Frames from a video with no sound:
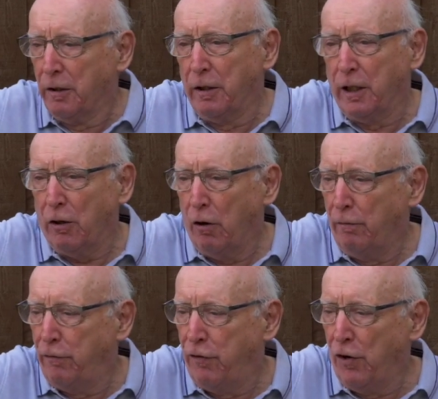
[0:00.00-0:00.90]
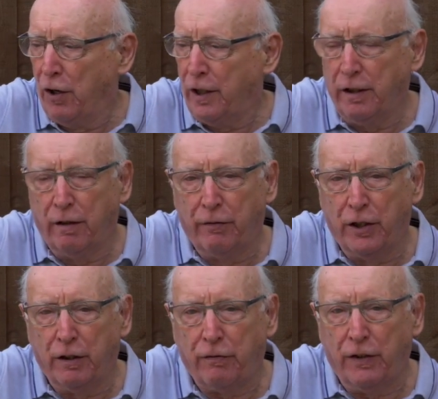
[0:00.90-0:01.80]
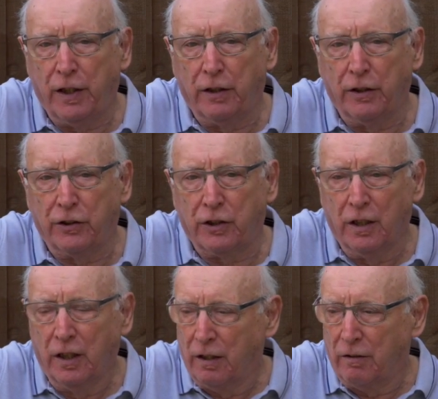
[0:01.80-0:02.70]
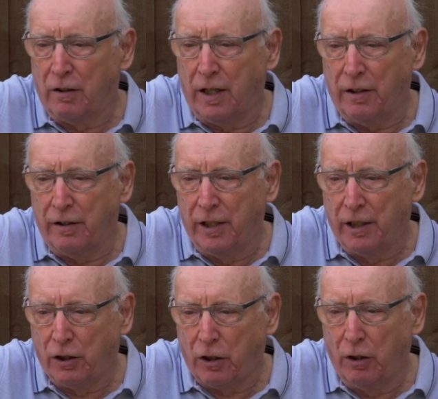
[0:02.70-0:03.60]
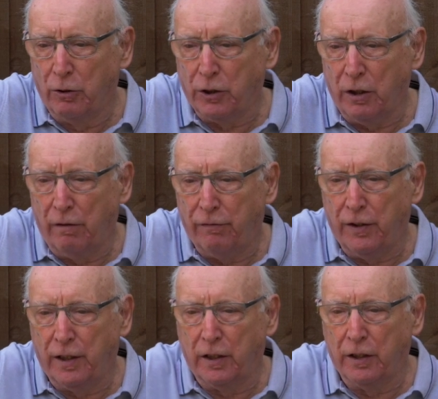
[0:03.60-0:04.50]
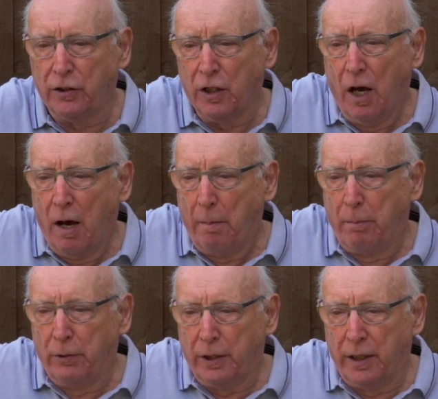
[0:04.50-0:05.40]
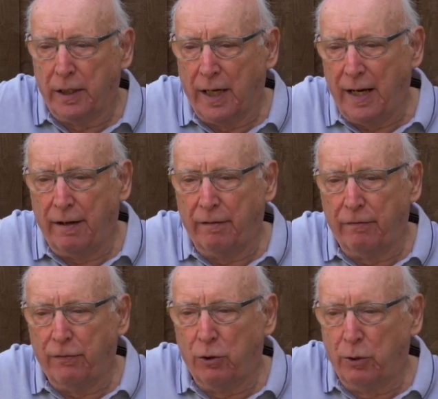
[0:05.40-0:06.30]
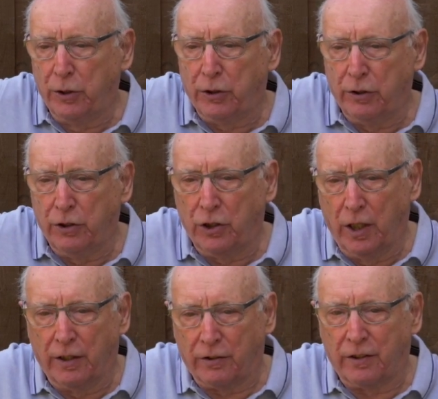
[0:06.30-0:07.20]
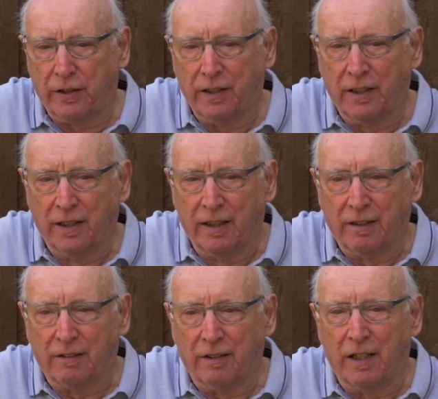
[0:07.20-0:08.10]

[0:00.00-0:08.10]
the unfurling of these fingers, right, and then closing the fingers, bringing the hand forward to the chest. All